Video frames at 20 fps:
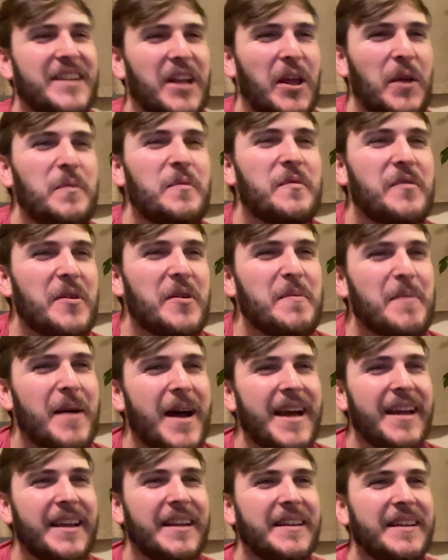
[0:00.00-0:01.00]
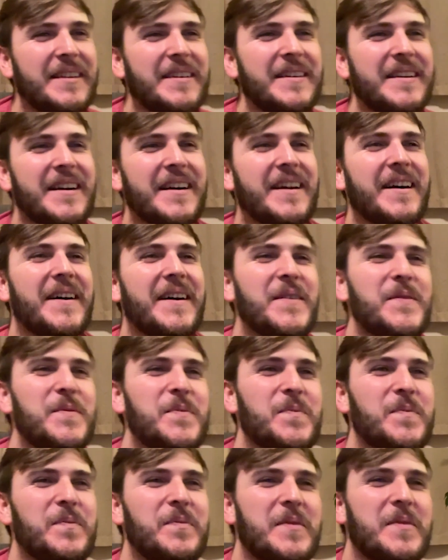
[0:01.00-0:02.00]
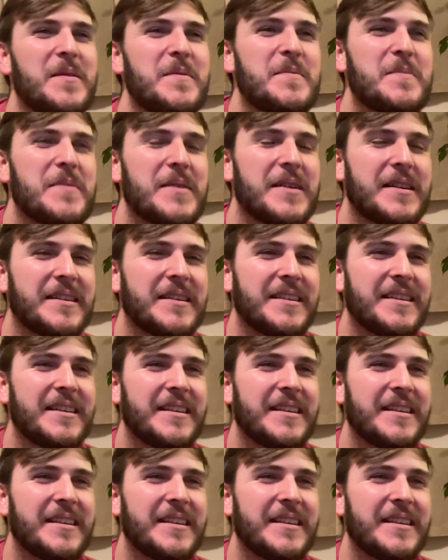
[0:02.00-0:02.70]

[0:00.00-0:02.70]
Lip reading: comfort back. But